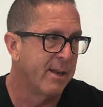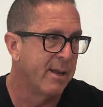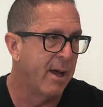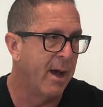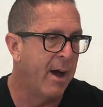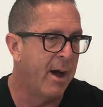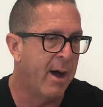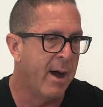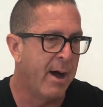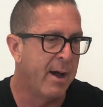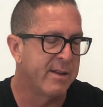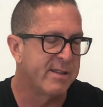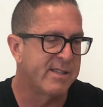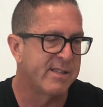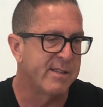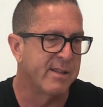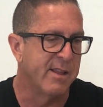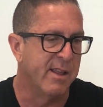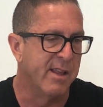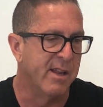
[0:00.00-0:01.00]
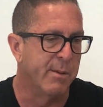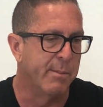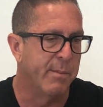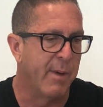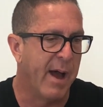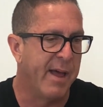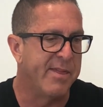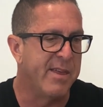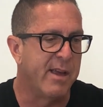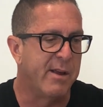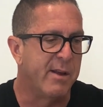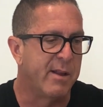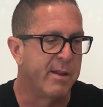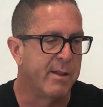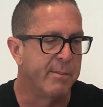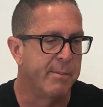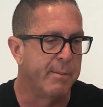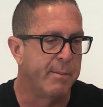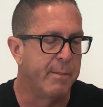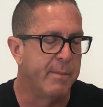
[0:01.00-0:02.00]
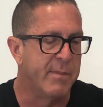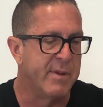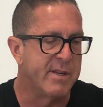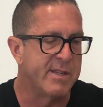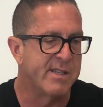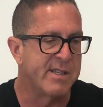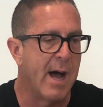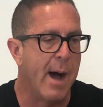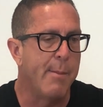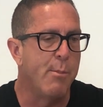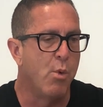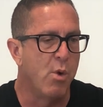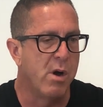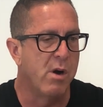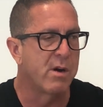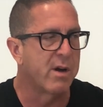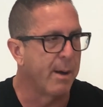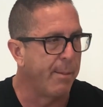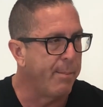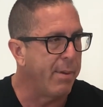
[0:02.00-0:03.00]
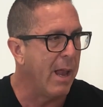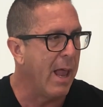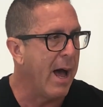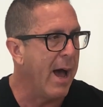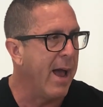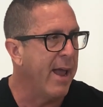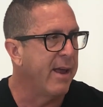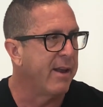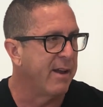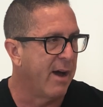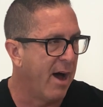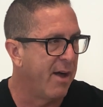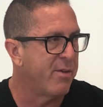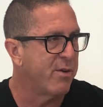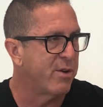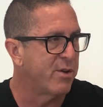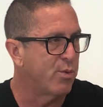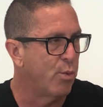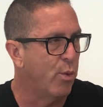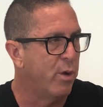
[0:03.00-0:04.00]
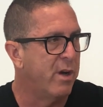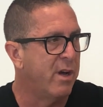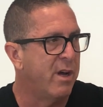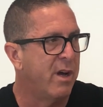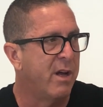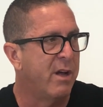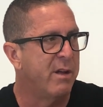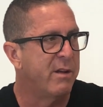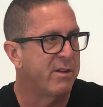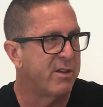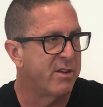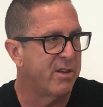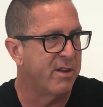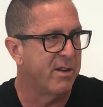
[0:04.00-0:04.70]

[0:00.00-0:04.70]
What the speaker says: I think some will comply and others will